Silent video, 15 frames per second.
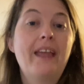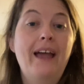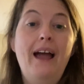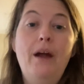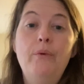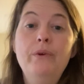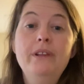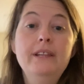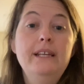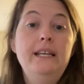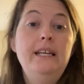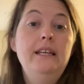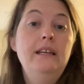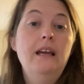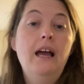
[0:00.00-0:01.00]
I
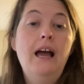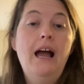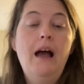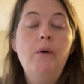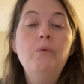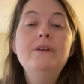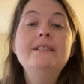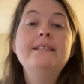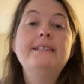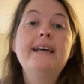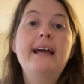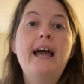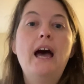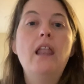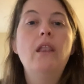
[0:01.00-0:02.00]
wouldn't
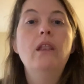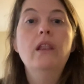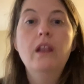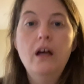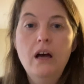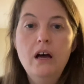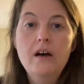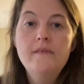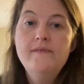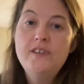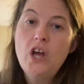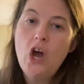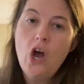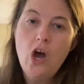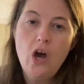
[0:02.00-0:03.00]
say I loved
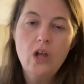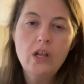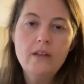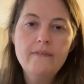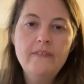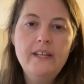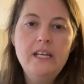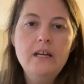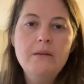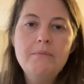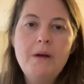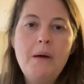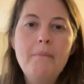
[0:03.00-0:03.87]
all of them,